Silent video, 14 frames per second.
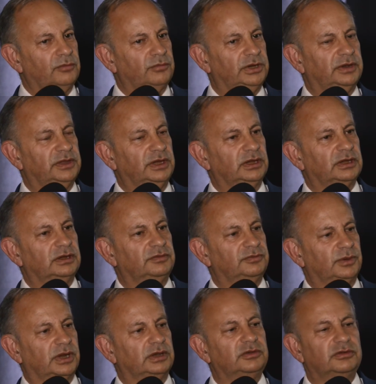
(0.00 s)
But I think if
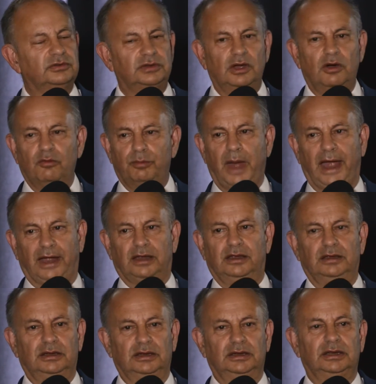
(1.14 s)
we're going to delve back
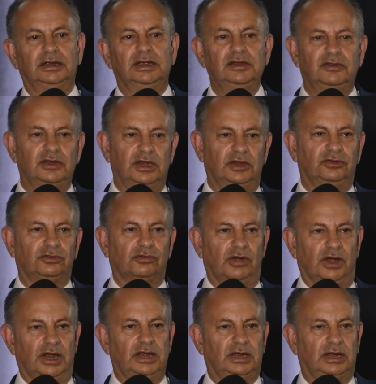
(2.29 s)
into
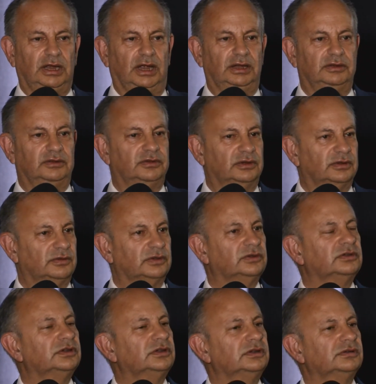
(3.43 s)
history, and uh,
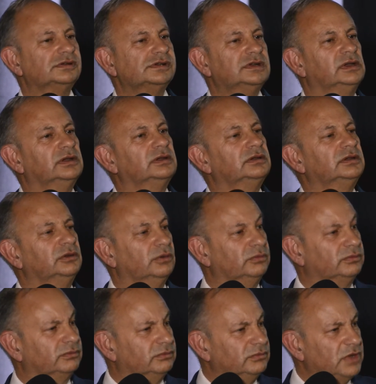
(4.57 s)

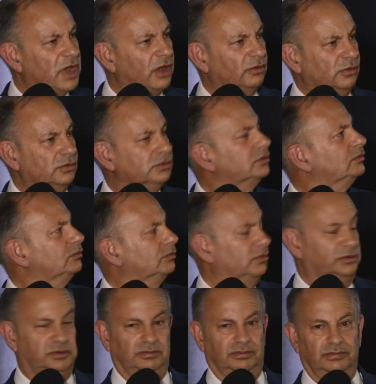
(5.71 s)
you'll know,
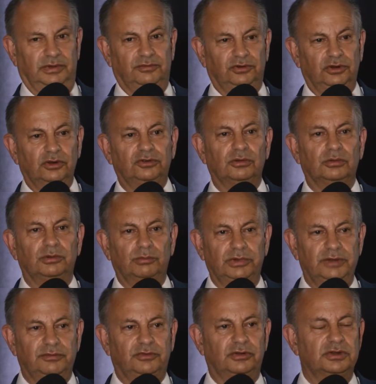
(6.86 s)
or if Churchill
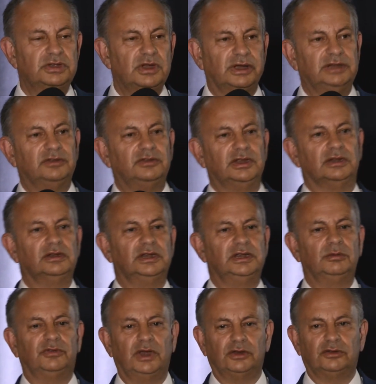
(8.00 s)
lived to 90, that he
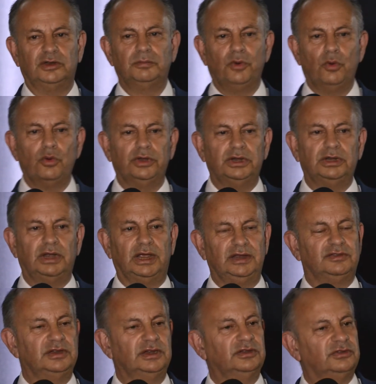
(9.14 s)
was actually born in
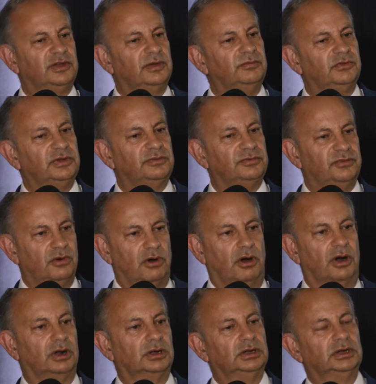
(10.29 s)

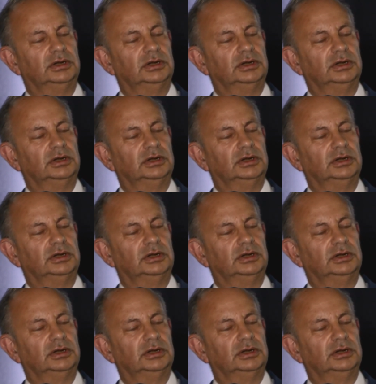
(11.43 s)
1874,